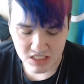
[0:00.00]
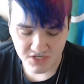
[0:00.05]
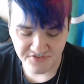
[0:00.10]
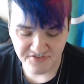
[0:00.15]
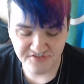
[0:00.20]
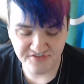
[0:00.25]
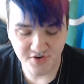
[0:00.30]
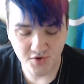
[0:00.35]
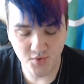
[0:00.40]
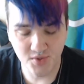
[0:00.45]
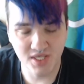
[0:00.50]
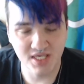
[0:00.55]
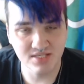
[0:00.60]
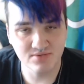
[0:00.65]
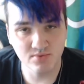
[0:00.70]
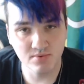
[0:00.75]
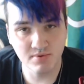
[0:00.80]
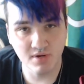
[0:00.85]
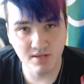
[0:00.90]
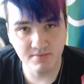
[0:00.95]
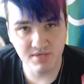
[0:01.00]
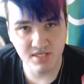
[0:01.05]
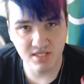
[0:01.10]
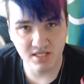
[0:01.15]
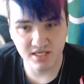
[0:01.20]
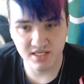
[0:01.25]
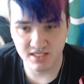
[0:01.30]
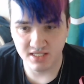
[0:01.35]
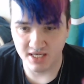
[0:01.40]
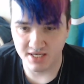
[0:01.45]
Focus would probably be
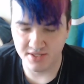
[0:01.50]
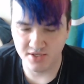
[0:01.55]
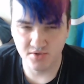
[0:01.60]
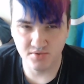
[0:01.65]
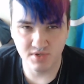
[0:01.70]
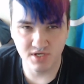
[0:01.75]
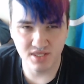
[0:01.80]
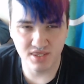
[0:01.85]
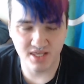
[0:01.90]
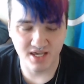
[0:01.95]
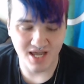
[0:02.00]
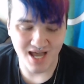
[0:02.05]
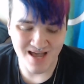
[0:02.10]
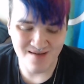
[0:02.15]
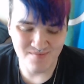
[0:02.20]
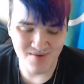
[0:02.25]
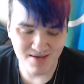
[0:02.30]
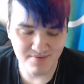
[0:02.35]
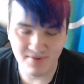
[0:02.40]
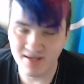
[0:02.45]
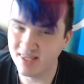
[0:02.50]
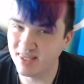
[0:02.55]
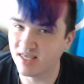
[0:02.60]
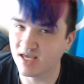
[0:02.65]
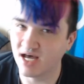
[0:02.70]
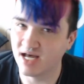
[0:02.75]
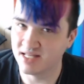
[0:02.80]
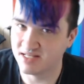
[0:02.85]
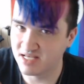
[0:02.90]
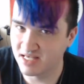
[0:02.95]
like the other one. Like, I might buy
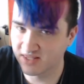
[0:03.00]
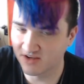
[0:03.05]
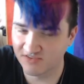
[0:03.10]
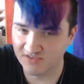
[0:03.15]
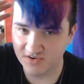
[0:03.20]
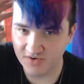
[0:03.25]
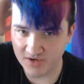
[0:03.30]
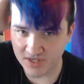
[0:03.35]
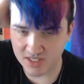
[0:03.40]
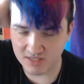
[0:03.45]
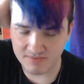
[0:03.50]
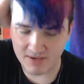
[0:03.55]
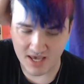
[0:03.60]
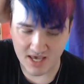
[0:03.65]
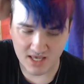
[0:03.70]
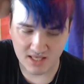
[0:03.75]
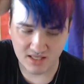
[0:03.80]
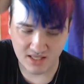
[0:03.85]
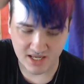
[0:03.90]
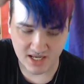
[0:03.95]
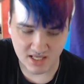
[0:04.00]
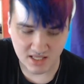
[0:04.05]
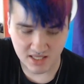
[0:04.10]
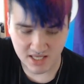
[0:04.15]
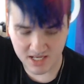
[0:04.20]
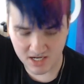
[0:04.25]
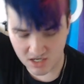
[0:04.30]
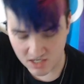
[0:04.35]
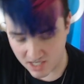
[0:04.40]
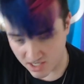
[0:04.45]
like another Focus pen like
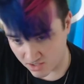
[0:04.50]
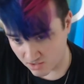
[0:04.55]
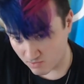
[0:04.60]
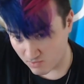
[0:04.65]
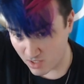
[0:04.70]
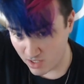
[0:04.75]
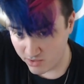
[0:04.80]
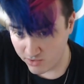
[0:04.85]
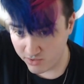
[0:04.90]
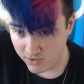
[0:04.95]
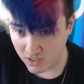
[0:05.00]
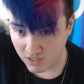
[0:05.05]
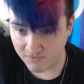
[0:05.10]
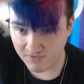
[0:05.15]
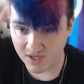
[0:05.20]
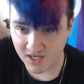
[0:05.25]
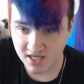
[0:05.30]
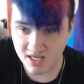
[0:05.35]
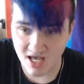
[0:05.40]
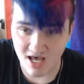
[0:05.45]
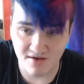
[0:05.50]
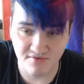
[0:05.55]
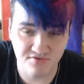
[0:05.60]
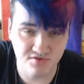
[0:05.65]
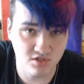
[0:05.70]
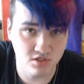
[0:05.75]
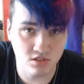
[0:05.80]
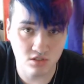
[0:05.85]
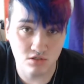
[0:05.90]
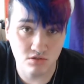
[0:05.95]
later down the road if I
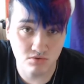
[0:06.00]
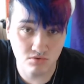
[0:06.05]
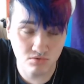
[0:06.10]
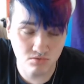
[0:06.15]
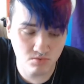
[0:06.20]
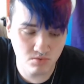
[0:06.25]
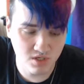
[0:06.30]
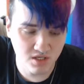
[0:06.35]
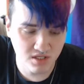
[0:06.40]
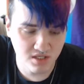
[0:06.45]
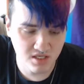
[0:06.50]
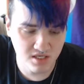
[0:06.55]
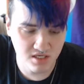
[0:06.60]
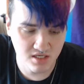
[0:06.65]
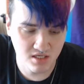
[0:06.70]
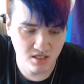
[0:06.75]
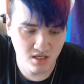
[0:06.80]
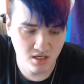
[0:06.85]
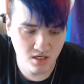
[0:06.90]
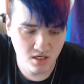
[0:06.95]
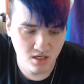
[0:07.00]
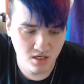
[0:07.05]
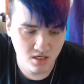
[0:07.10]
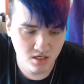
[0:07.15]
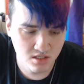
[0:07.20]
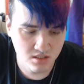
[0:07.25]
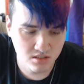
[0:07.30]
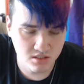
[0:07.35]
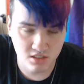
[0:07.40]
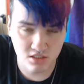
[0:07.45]
have to really
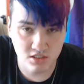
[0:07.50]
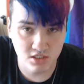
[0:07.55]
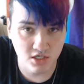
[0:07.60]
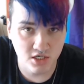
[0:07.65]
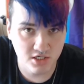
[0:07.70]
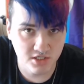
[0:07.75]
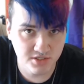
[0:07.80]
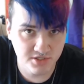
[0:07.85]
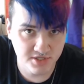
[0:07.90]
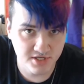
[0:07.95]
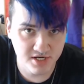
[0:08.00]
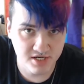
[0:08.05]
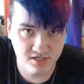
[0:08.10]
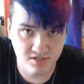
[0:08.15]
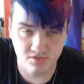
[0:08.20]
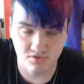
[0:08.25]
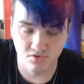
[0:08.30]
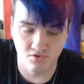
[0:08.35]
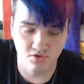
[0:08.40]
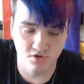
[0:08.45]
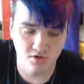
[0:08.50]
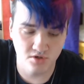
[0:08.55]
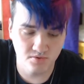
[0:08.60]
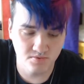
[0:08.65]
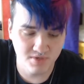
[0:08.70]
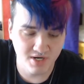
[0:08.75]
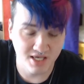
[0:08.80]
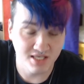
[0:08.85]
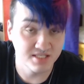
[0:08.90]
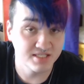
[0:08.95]
discern things, or
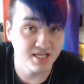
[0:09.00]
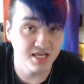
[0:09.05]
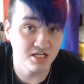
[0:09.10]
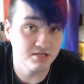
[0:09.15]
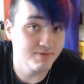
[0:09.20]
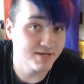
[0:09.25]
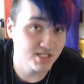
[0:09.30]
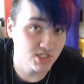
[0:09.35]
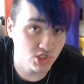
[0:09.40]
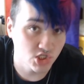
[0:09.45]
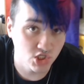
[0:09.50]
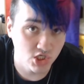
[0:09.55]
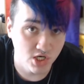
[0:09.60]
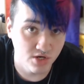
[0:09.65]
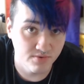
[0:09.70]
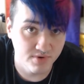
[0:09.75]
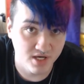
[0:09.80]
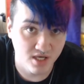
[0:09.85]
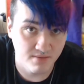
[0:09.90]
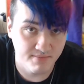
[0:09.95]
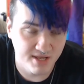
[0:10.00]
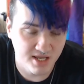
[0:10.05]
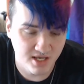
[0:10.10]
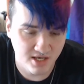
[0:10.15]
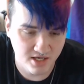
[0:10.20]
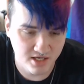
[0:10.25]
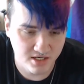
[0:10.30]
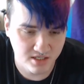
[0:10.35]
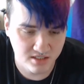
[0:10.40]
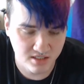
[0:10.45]
when I stage manage a show, it could be
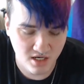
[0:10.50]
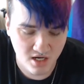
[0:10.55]
good,